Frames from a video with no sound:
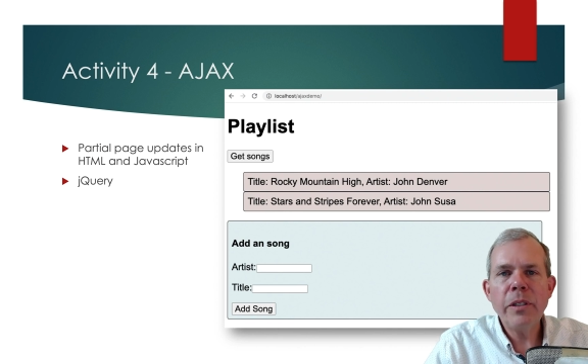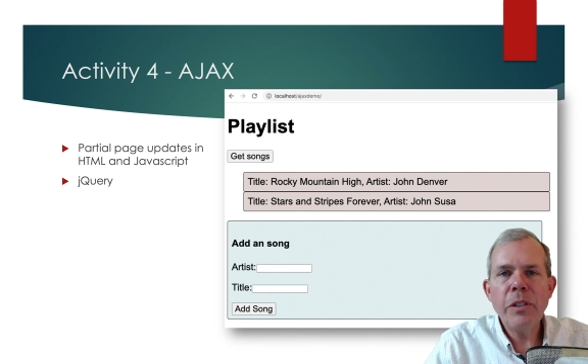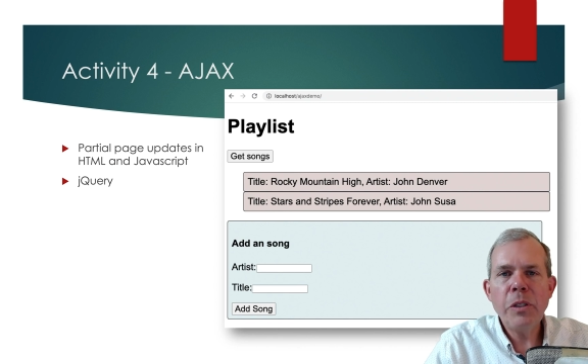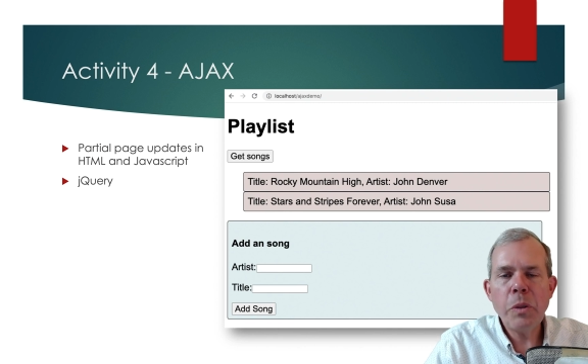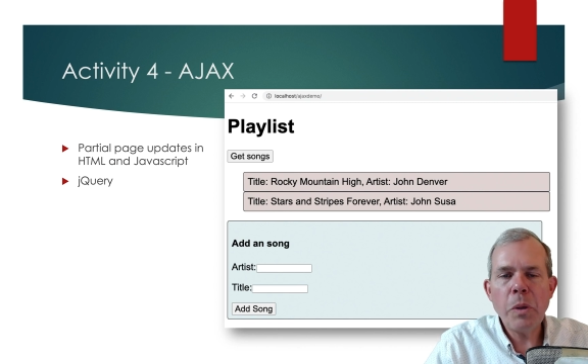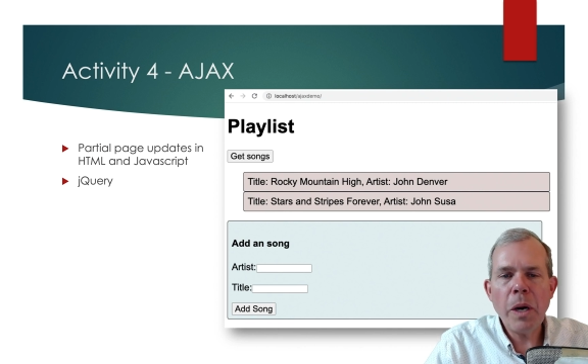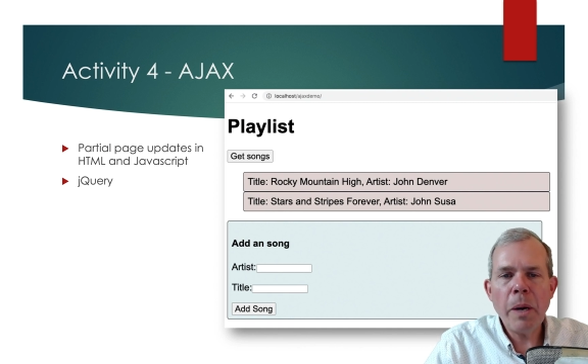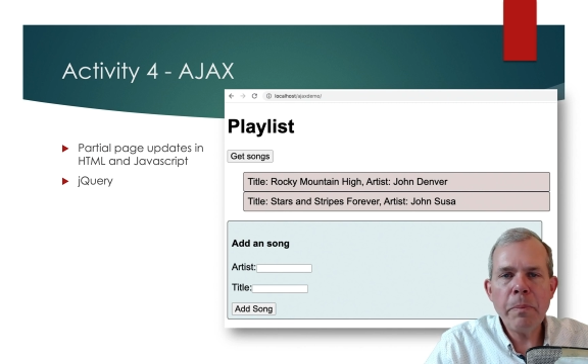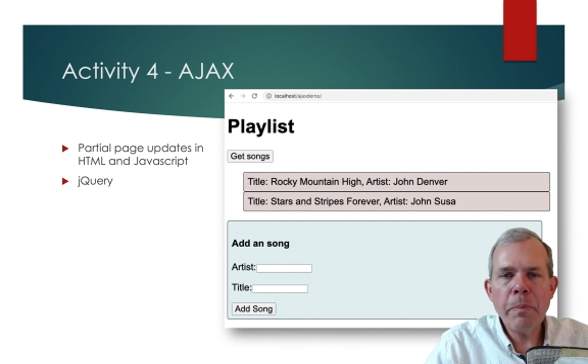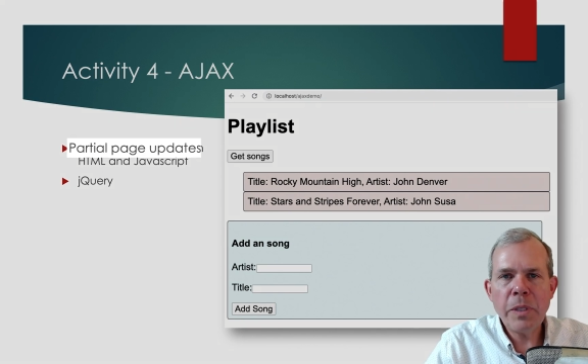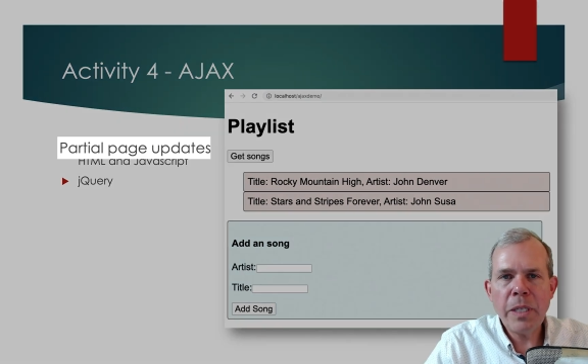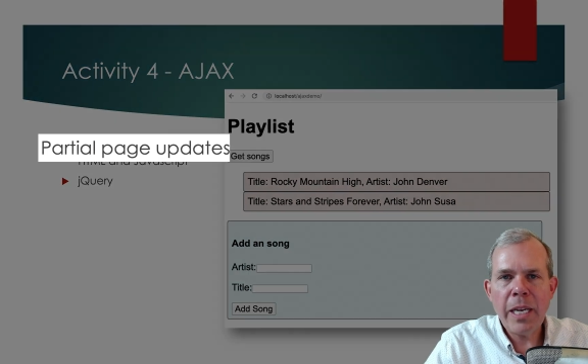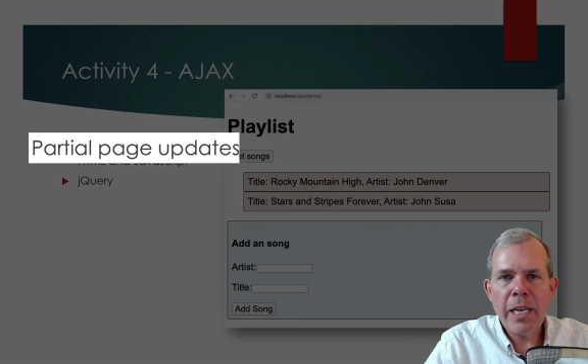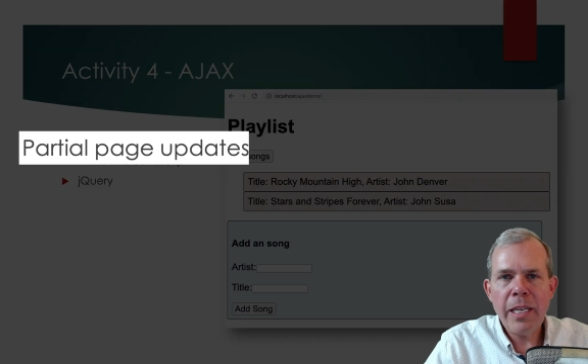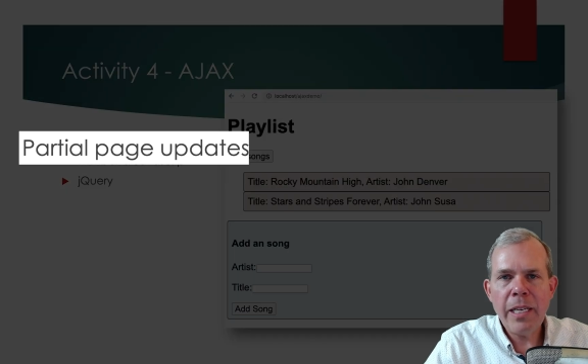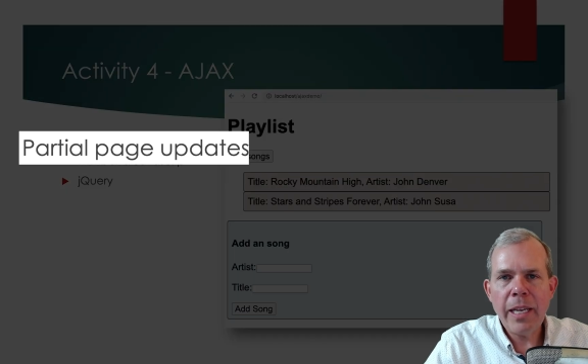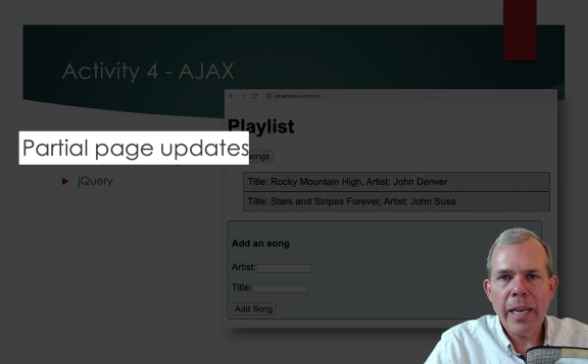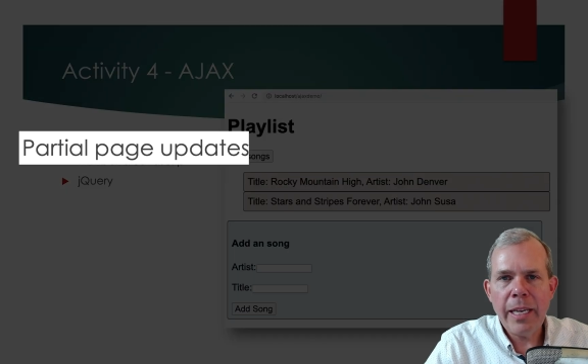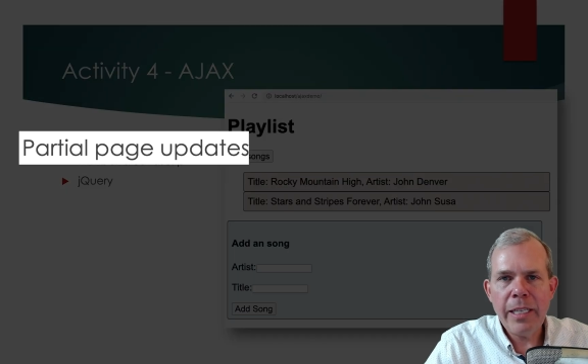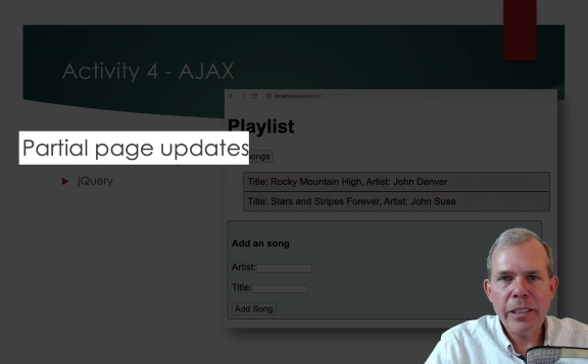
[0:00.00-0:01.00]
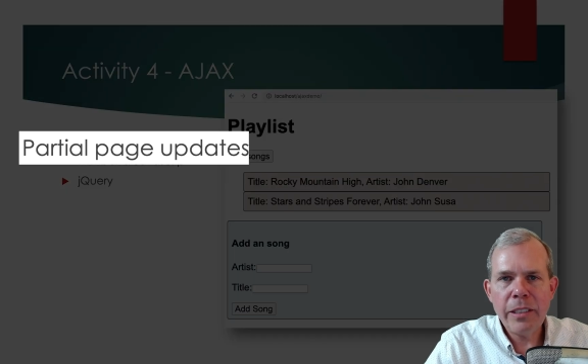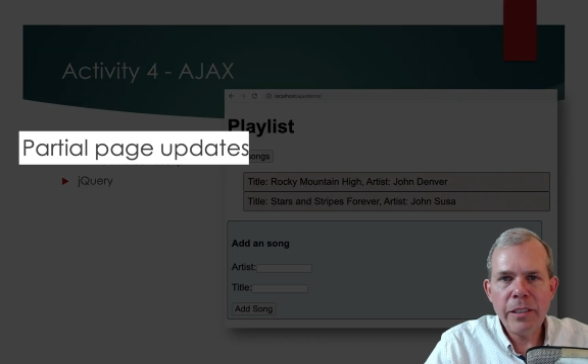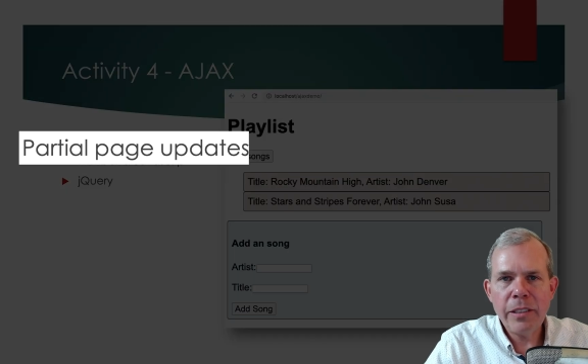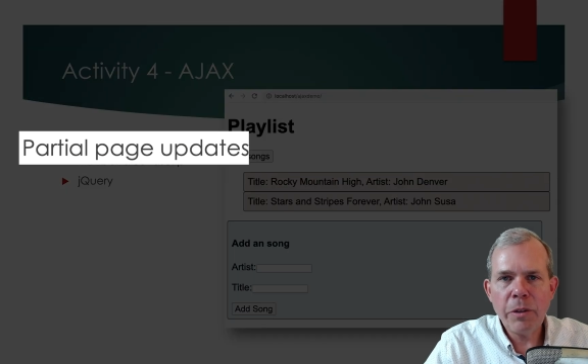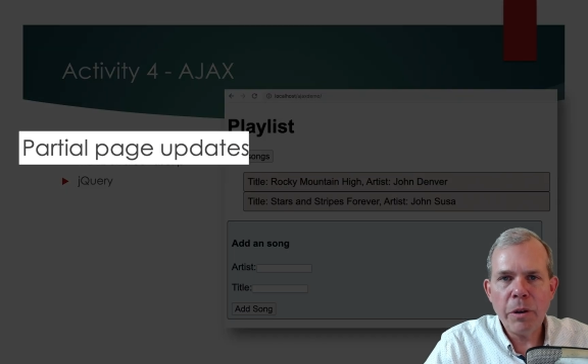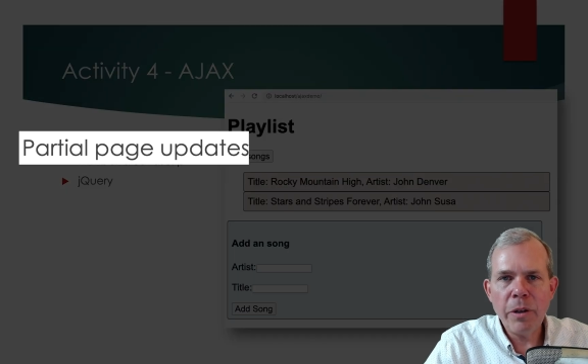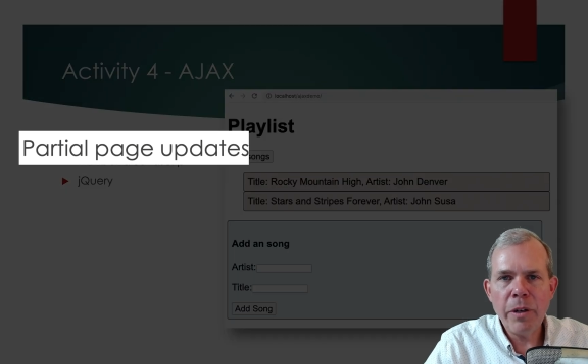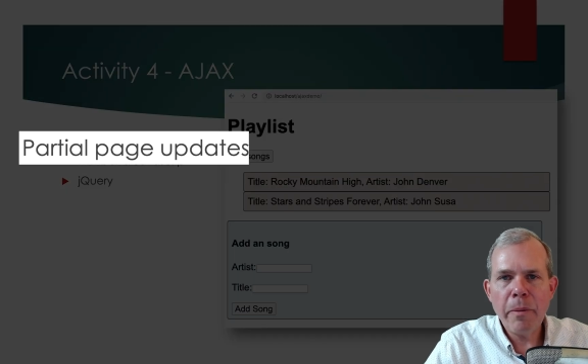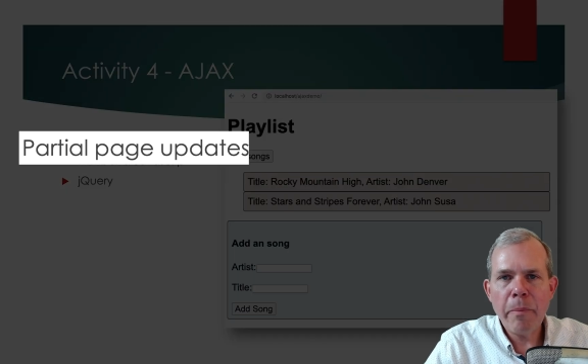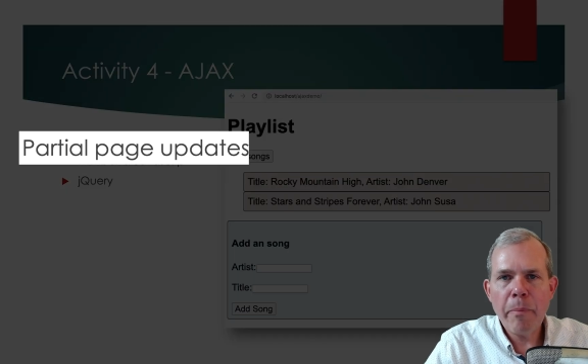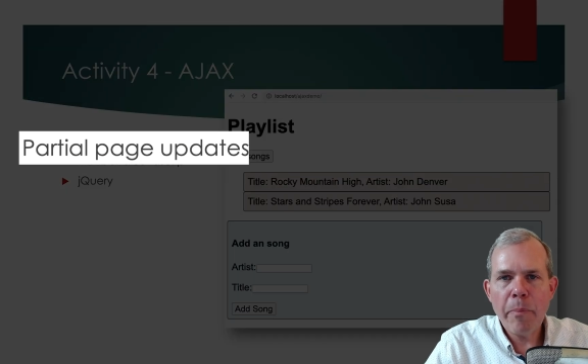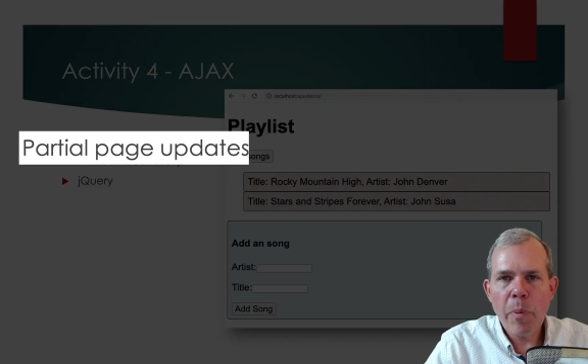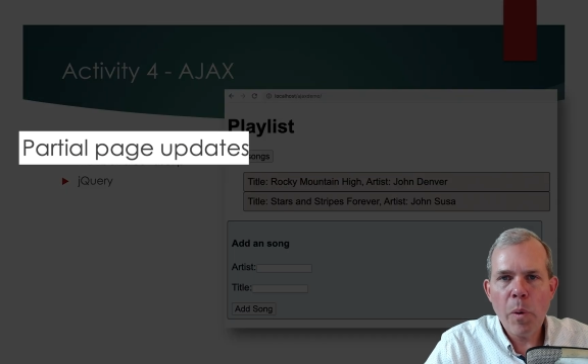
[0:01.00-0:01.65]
to update a certain